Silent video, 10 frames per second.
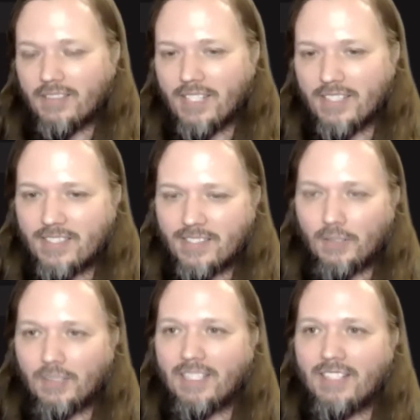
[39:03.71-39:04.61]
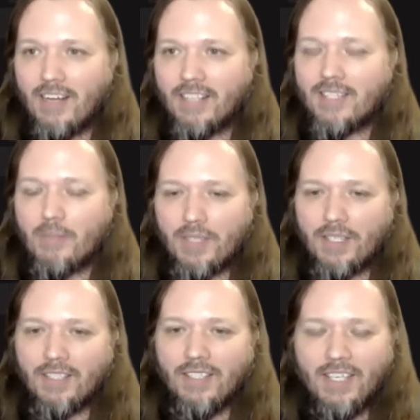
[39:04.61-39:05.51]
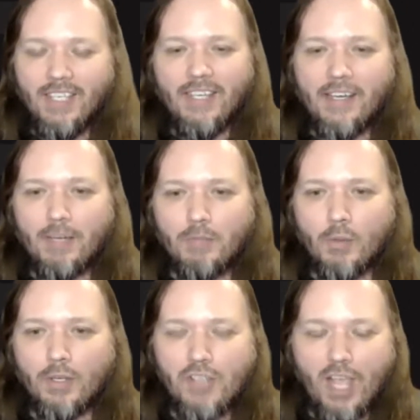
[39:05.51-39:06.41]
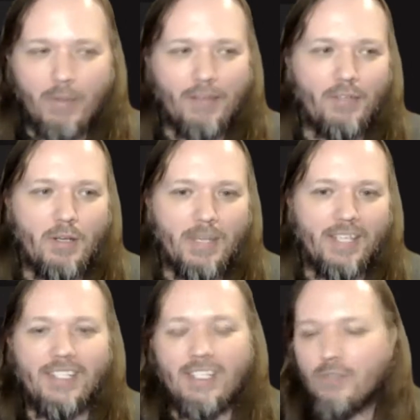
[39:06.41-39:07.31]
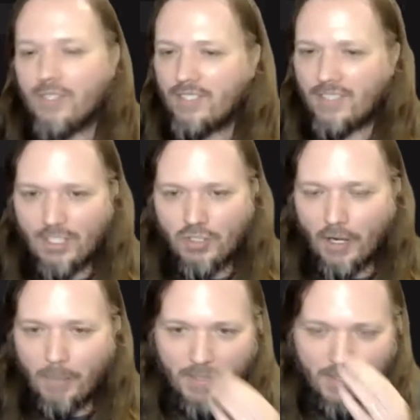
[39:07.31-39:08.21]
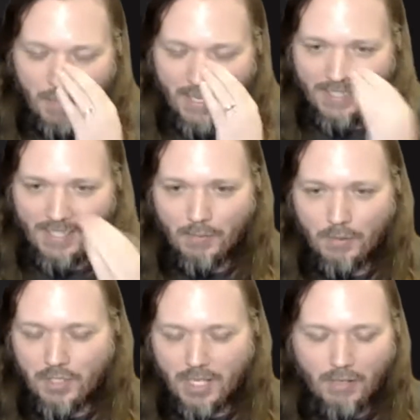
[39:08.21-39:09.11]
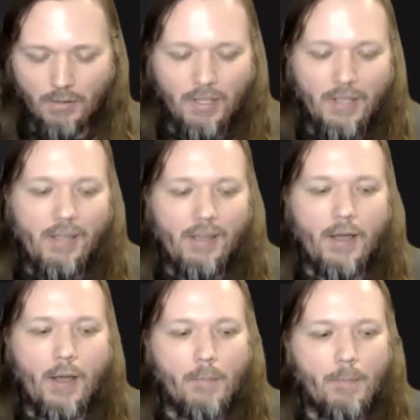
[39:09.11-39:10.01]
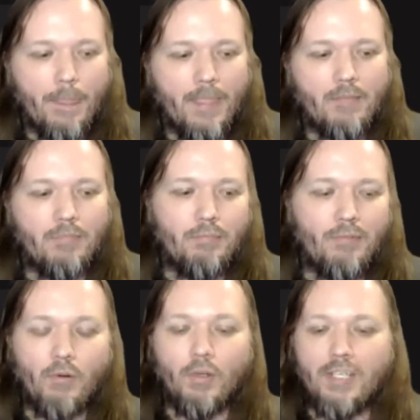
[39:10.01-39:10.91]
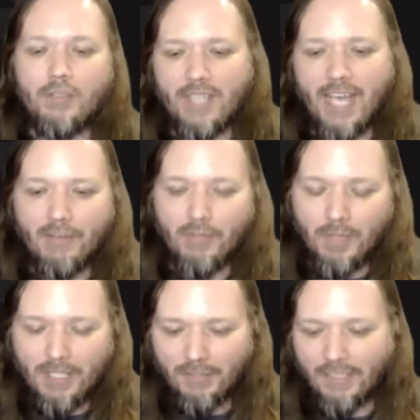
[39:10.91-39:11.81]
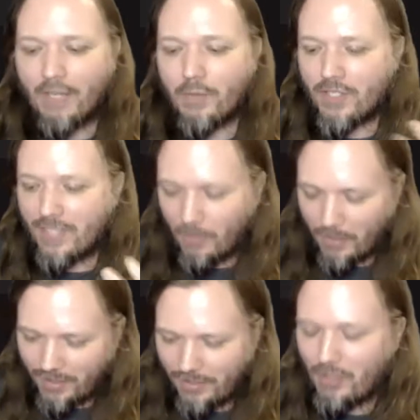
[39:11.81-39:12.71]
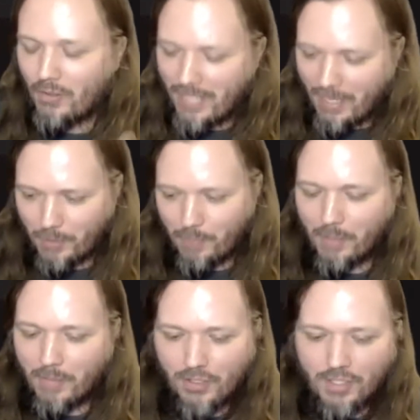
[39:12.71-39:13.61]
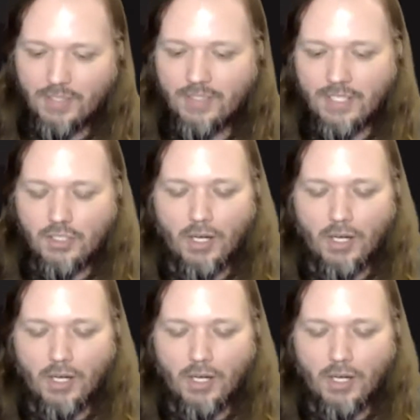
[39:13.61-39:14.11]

It's certainly not something you want to shy away from. And it uses C# as a base language now. before it used to have 3 different languages, then it went to 2, and now it's pretty much just C#.